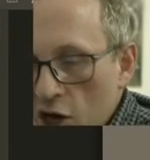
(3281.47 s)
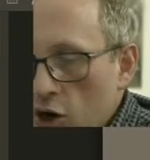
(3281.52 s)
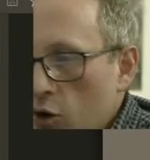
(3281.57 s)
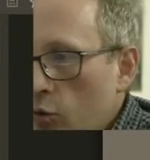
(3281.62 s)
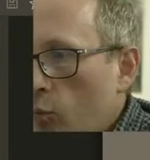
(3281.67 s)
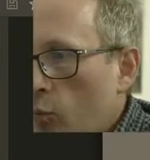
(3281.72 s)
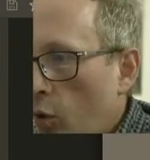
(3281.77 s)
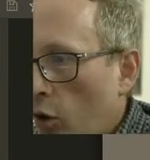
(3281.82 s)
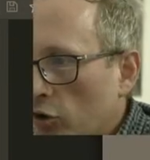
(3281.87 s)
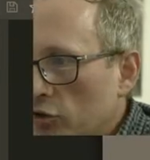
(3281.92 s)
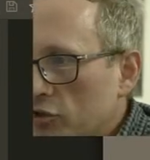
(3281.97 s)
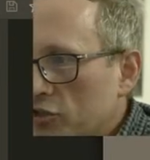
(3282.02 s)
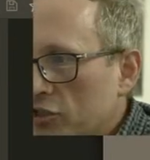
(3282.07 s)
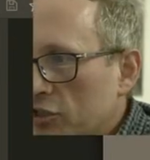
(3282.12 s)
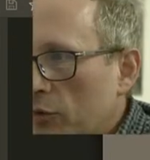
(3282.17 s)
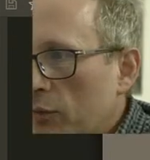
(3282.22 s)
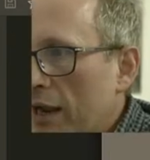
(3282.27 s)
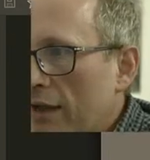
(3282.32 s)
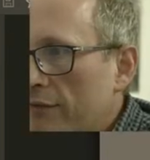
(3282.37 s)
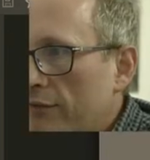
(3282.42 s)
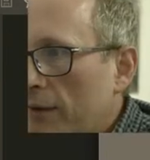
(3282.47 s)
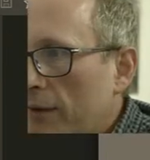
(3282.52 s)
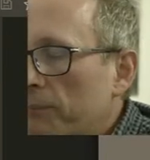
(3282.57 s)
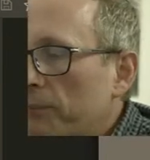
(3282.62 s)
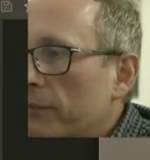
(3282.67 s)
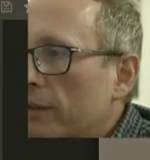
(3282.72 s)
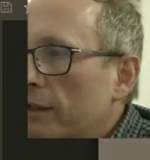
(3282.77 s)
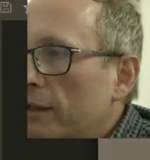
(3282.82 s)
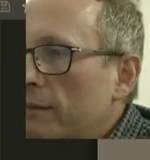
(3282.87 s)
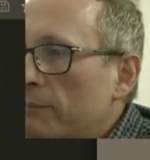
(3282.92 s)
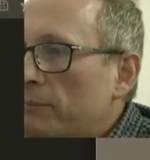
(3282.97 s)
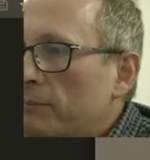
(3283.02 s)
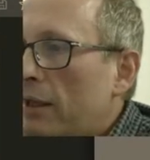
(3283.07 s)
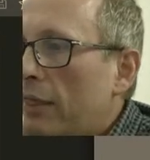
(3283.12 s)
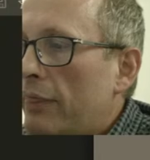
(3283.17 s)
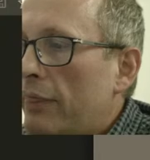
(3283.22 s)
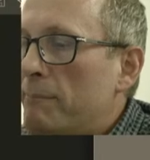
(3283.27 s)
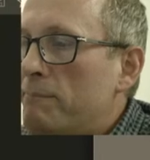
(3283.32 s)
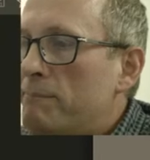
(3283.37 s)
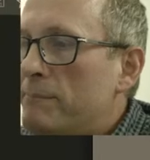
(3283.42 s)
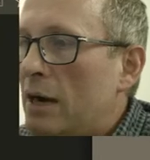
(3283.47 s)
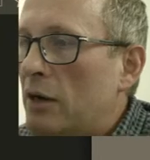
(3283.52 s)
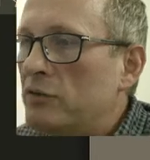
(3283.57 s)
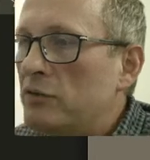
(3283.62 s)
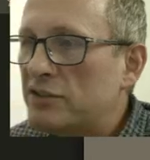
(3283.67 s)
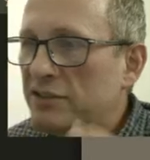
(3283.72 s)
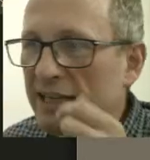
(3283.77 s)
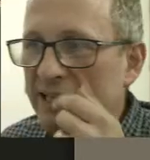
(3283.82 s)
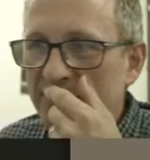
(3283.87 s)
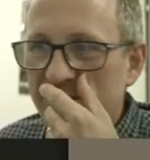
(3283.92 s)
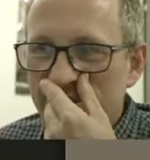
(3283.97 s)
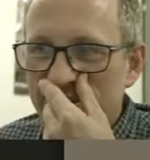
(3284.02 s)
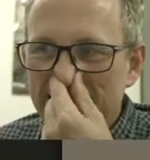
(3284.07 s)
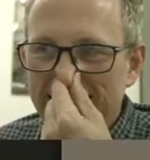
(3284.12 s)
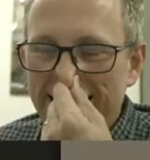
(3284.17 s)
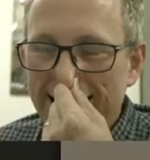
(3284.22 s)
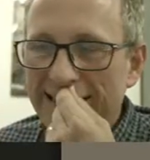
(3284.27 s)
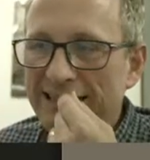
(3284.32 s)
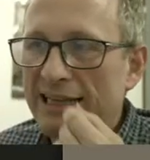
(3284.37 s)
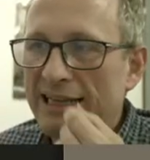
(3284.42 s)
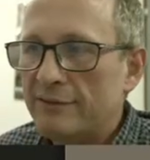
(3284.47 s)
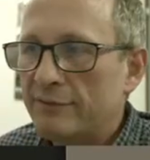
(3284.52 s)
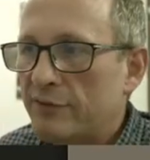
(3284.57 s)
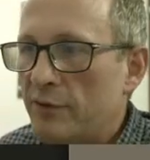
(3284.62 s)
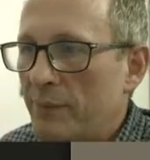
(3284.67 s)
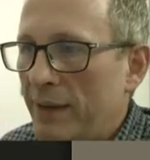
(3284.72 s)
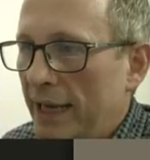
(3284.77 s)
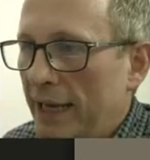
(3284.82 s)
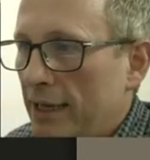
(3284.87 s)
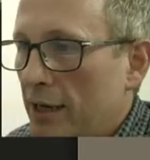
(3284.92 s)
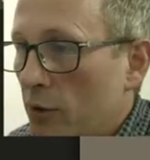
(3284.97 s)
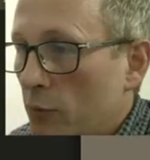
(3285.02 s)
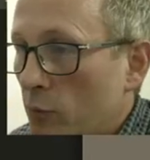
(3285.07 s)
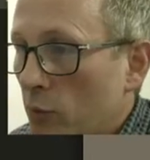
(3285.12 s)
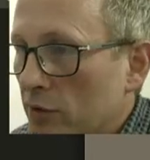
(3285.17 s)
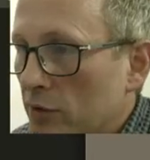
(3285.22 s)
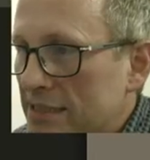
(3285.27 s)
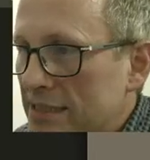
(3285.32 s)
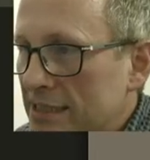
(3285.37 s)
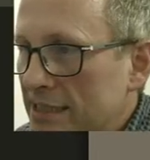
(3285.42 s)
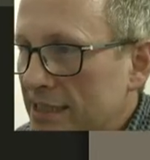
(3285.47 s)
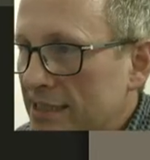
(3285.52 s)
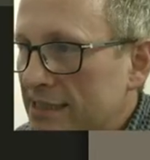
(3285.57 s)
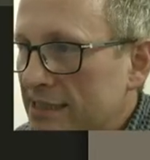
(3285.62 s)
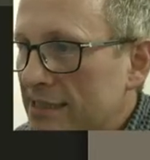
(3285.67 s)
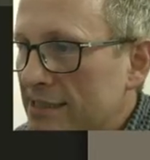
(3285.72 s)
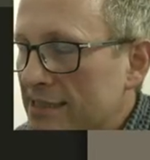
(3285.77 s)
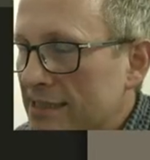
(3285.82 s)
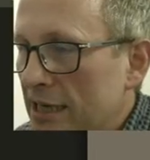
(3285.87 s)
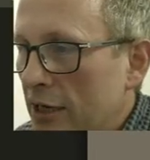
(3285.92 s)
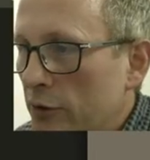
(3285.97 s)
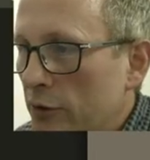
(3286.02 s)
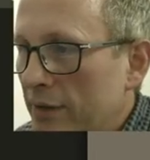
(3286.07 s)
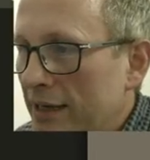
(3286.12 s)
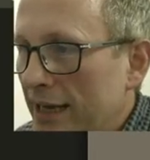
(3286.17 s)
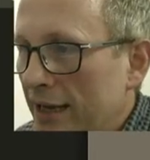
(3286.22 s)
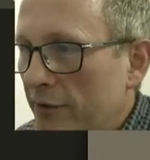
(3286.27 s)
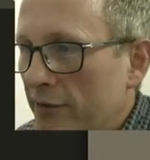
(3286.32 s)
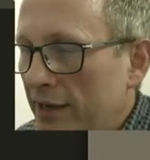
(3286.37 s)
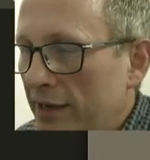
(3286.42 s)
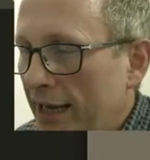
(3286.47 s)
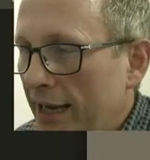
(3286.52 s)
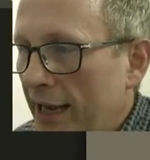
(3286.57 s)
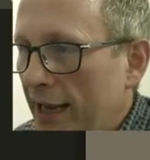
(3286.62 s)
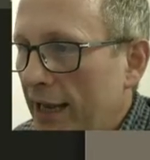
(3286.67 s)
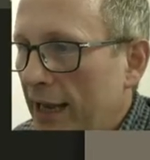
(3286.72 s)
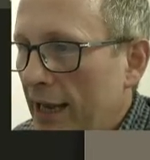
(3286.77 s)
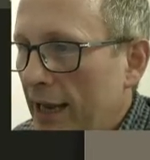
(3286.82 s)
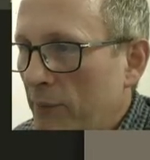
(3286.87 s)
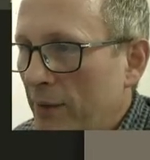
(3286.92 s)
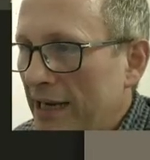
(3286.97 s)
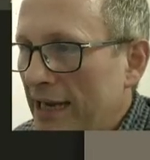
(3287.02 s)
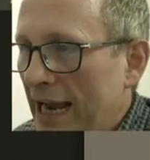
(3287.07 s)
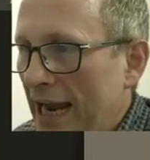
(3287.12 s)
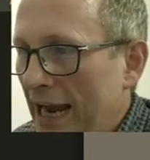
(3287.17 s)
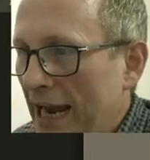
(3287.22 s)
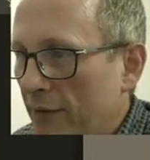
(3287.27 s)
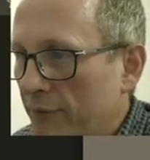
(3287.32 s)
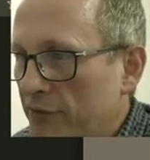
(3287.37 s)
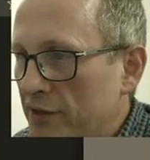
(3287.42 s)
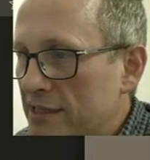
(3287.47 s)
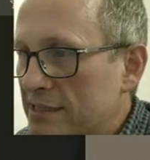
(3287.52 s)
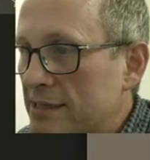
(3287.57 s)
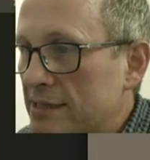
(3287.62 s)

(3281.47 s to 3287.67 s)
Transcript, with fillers: whatsoever. But the most interesting thing for me was this zone down here. And we have this